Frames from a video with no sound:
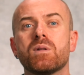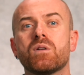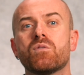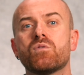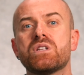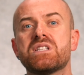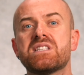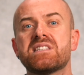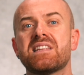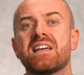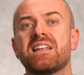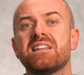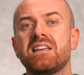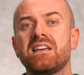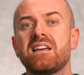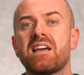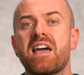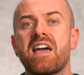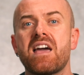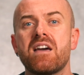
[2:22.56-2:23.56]
of withstanding
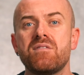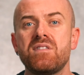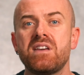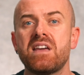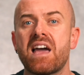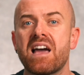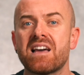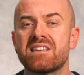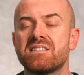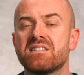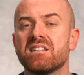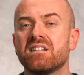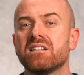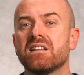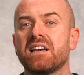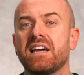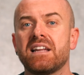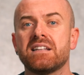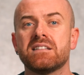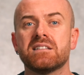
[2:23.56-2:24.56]
heavy axial
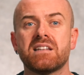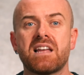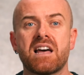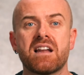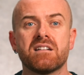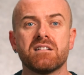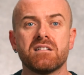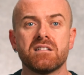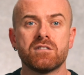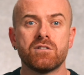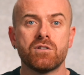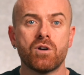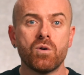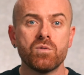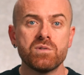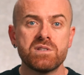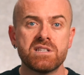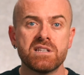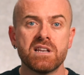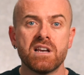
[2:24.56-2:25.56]
and lateral
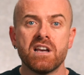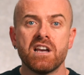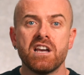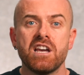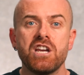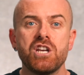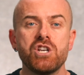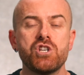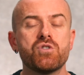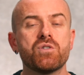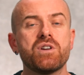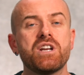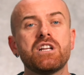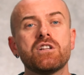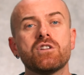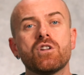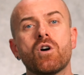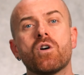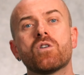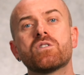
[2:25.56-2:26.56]
loads, ensuring
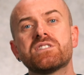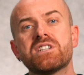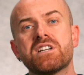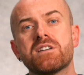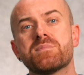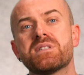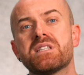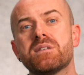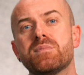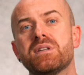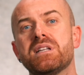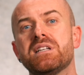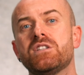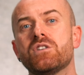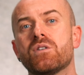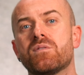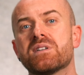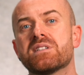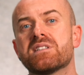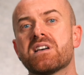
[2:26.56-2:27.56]
long-term stability
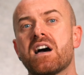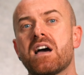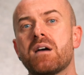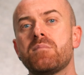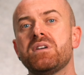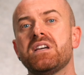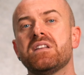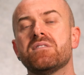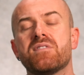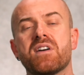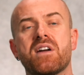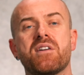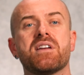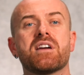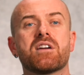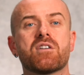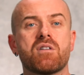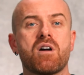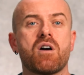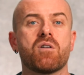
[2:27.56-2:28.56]
over time in varying
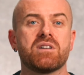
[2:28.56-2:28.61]
ground